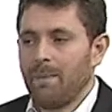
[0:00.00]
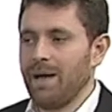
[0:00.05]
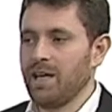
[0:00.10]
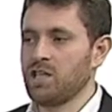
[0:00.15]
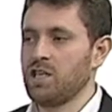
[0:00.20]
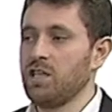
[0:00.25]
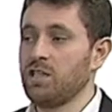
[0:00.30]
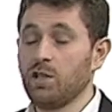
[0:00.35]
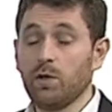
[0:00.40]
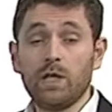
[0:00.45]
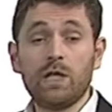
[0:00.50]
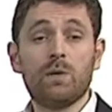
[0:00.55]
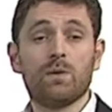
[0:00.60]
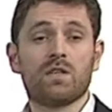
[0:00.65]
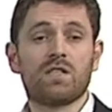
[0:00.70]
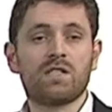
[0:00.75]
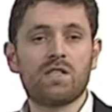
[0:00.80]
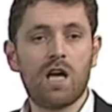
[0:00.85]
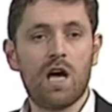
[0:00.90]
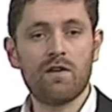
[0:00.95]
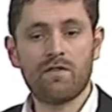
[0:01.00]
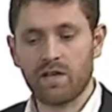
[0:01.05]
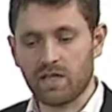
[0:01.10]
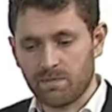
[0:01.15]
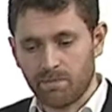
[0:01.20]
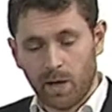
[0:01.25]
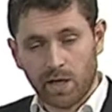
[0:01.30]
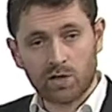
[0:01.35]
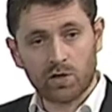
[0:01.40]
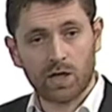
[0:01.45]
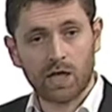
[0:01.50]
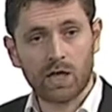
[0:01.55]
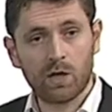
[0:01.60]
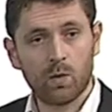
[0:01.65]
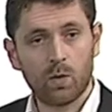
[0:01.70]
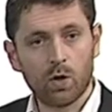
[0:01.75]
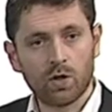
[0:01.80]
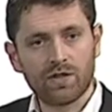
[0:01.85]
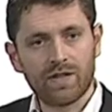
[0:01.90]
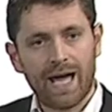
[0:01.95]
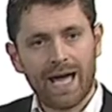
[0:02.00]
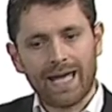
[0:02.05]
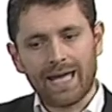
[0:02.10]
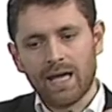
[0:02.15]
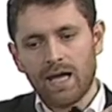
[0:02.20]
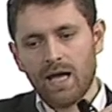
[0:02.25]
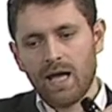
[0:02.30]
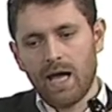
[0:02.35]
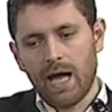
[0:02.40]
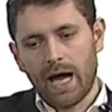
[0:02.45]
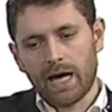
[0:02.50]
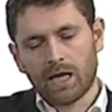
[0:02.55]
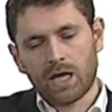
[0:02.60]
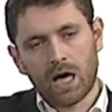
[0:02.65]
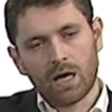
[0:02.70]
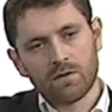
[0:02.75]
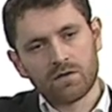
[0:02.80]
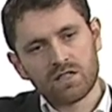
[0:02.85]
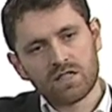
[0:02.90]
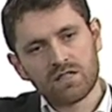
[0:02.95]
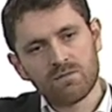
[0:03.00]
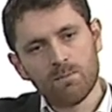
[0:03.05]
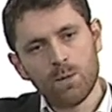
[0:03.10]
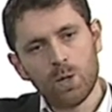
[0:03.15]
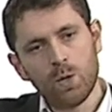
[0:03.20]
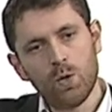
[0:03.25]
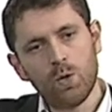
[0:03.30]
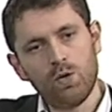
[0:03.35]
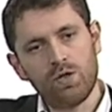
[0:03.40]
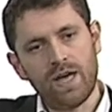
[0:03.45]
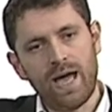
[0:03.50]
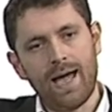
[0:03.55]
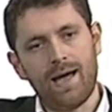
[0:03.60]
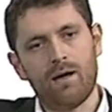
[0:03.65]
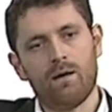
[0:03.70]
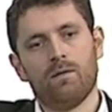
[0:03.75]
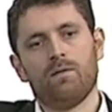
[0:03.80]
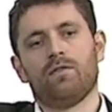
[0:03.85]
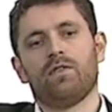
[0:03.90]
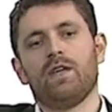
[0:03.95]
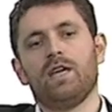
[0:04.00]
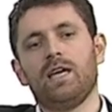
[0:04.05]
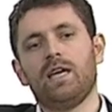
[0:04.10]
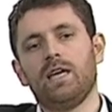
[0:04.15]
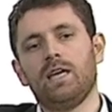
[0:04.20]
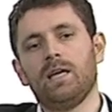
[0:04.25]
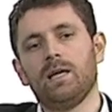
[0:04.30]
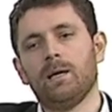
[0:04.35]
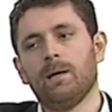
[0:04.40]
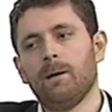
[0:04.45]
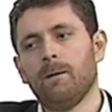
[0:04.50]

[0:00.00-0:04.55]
doing you a service by trying to coordinate and kind of smooth out the